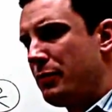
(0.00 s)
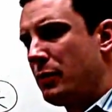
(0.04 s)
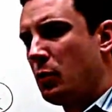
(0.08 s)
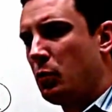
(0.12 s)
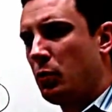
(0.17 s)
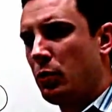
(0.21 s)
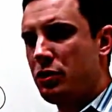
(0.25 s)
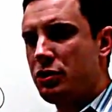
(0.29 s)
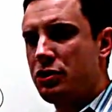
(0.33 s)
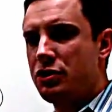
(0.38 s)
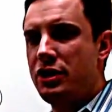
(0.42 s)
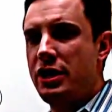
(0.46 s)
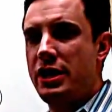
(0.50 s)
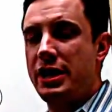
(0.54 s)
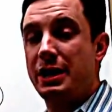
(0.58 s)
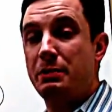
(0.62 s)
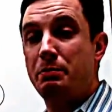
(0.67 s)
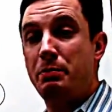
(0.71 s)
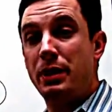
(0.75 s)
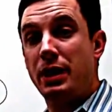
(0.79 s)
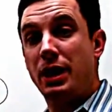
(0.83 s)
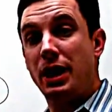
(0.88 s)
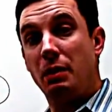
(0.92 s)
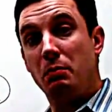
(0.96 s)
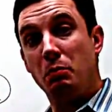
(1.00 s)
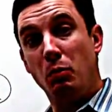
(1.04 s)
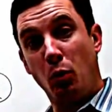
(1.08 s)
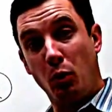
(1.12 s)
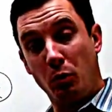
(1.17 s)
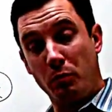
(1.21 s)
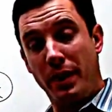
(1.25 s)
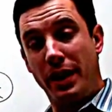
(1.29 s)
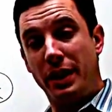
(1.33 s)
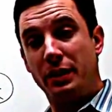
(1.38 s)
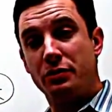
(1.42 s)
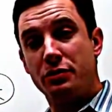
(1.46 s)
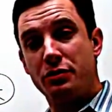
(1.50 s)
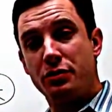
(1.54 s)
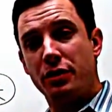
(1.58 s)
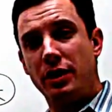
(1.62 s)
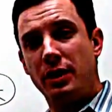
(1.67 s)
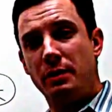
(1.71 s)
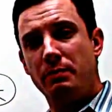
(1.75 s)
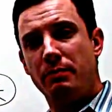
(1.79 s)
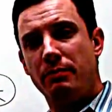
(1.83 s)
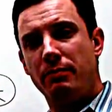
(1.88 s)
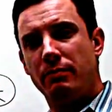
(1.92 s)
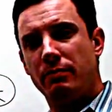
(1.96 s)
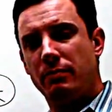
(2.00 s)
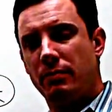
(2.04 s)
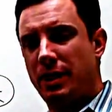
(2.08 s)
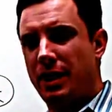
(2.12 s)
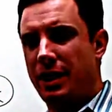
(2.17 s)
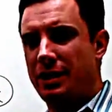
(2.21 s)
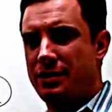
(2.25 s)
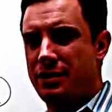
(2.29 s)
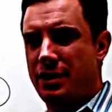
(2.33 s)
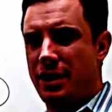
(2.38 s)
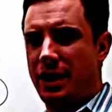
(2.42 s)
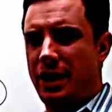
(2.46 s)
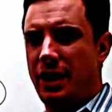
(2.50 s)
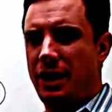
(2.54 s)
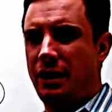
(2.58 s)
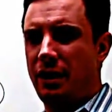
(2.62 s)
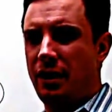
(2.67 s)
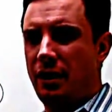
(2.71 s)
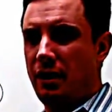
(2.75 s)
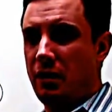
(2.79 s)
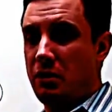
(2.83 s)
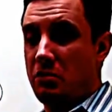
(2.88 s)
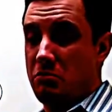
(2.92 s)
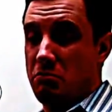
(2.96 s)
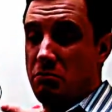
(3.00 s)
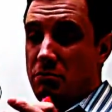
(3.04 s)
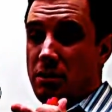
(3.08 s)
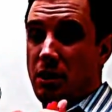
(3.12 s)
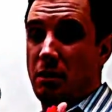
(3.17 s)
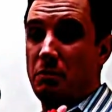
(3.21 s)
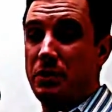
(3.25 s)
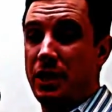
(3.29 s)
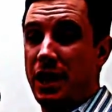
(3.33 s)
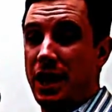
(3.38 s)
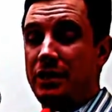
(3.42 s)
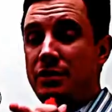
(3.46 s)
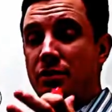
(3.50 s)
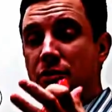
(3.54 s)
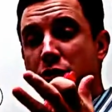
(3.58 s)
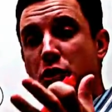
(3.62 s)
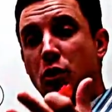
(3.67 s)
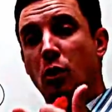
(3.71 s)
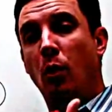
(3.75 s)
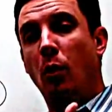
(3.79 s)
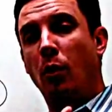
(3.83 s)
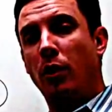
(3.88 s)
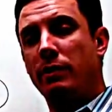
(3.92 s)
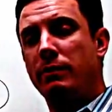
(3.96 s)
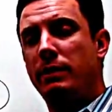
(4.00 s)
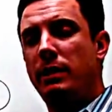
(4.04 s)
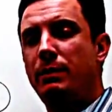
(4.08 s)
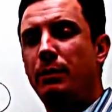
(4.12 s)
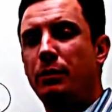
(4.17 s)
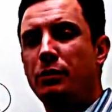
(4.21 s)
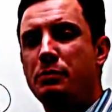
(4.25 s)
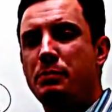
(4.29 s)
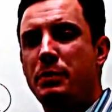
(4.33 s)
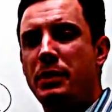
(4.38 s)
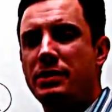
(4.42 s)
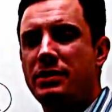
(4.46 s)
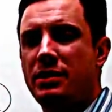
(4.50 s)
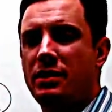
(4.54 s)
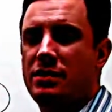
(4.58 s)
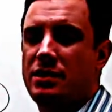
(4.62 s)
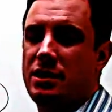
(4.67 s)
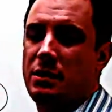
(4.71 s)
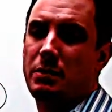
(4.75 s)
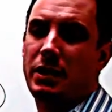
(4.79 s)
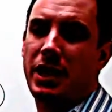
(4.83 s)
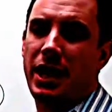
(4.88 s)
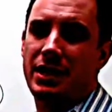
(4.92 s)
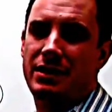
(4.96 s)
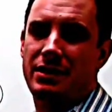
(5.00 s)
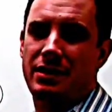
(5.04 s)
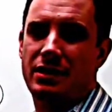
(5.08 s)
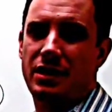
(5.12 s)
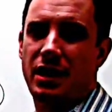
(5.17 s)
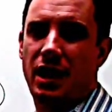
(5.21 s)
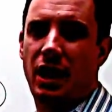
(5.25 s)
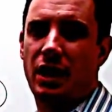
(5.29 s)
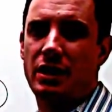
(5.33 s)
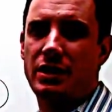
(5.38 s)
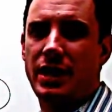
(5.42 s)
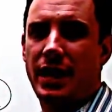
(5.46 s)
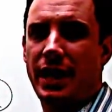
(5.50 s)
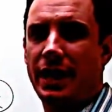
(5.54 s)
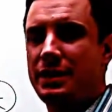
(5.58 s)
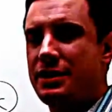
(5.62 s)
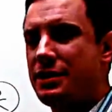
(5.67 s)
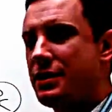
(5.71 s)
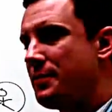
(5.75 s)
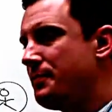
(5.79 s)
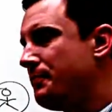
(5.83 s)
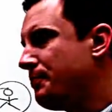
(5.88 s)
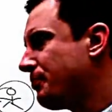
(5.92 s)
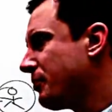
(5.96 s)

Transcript: we're seeing it become more mainstream as some cases core to people's business, some cases context.